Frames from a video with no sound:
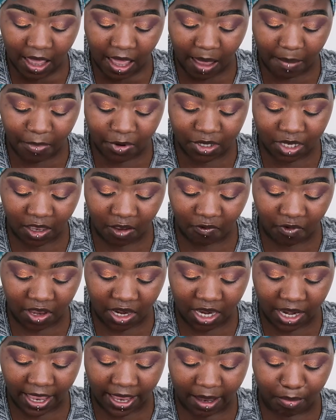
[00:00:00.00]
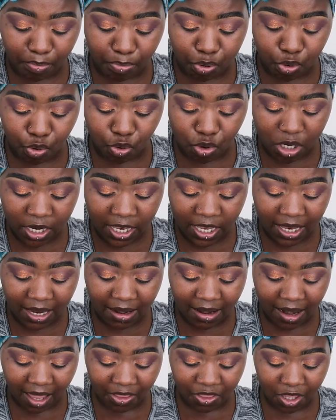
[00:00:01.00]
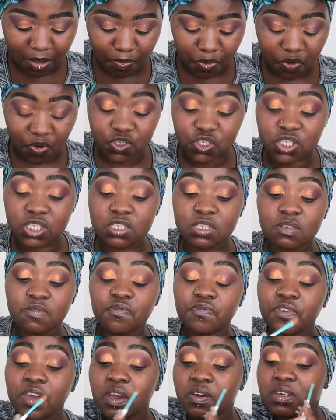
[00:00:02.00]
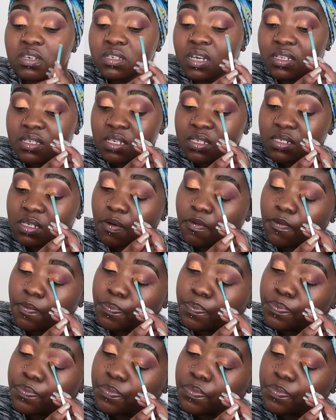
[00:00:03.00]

I'm not even like pulling nothing because she's very sensitive.